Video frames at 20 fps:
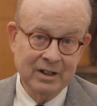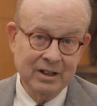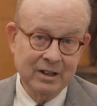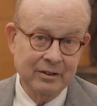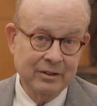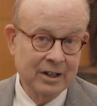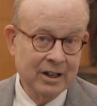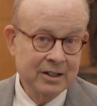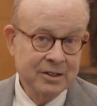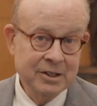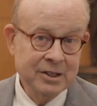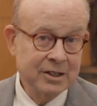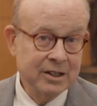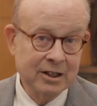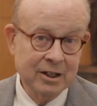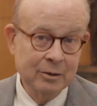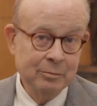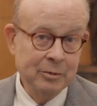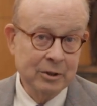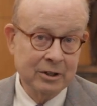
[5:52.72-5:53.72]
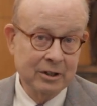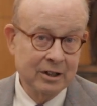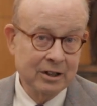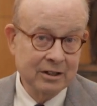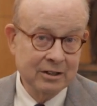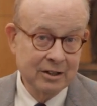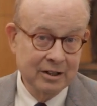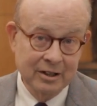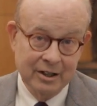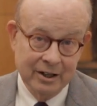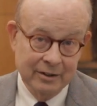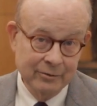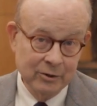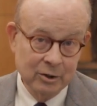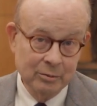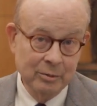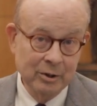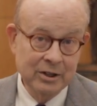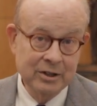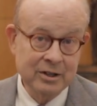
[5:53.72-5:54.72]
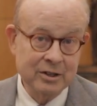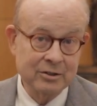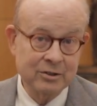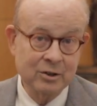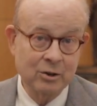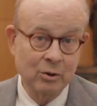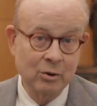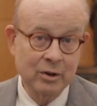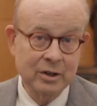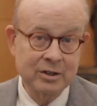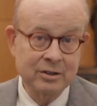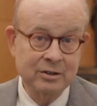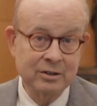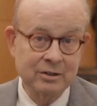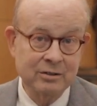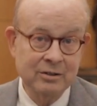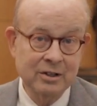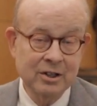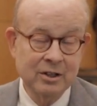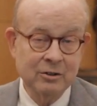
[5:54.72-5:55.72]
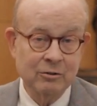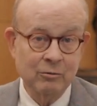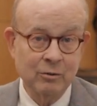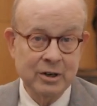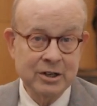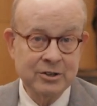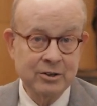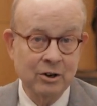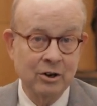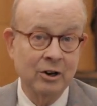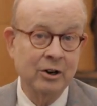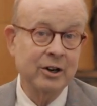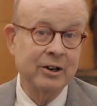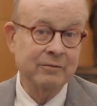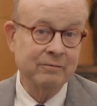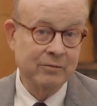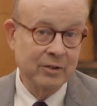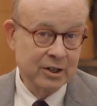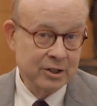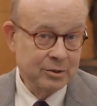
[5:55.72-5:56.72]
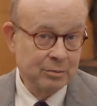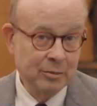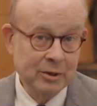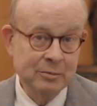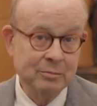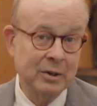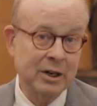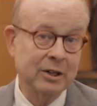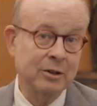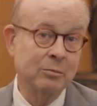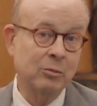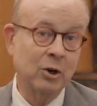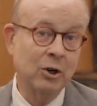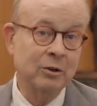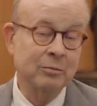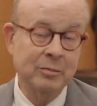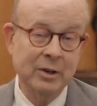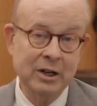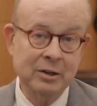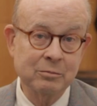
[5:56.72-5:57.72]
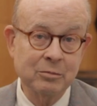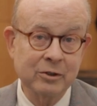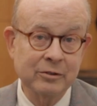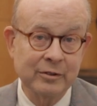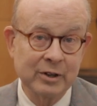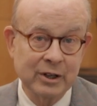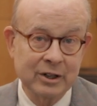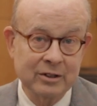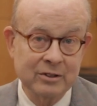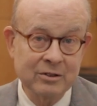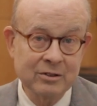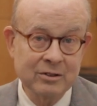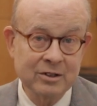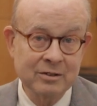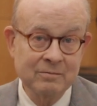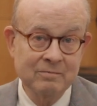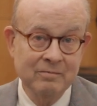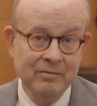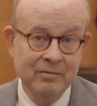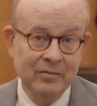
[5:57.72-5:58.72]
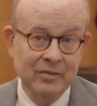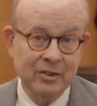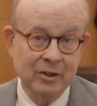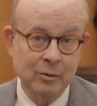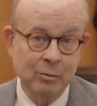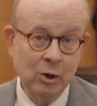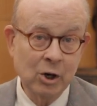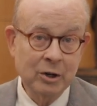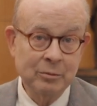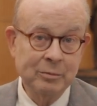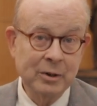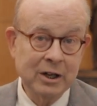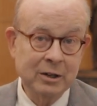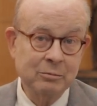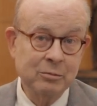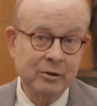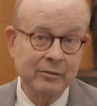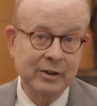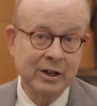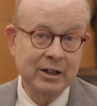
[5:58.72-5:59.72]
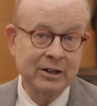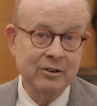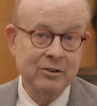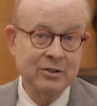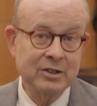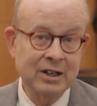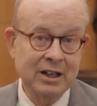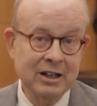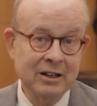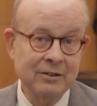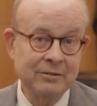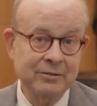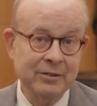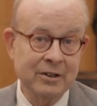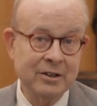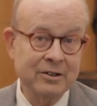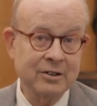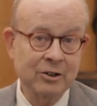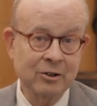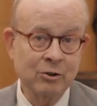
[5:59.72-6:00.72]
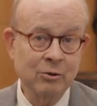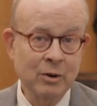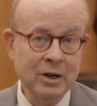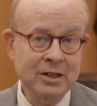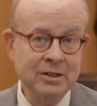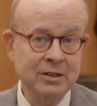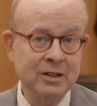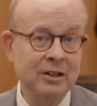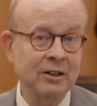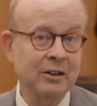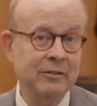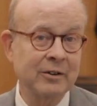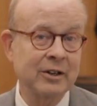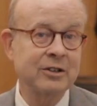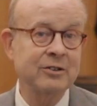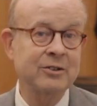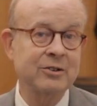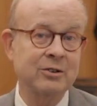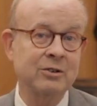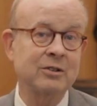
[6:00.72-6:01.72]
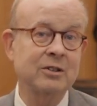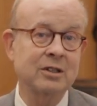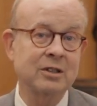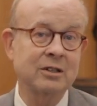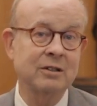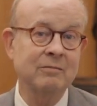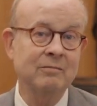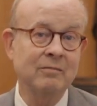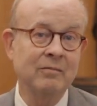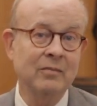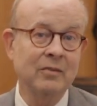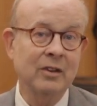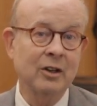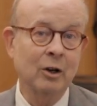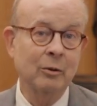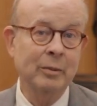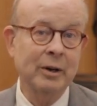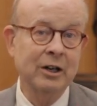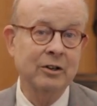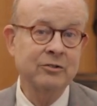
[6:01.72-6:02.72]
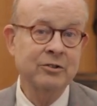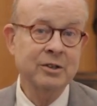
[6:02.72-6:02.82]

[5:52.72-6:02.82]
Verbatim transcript: now, that step in, inevitably is going to retard investment by the broadband providers. The broadband providers now face a great deal of uncertainty about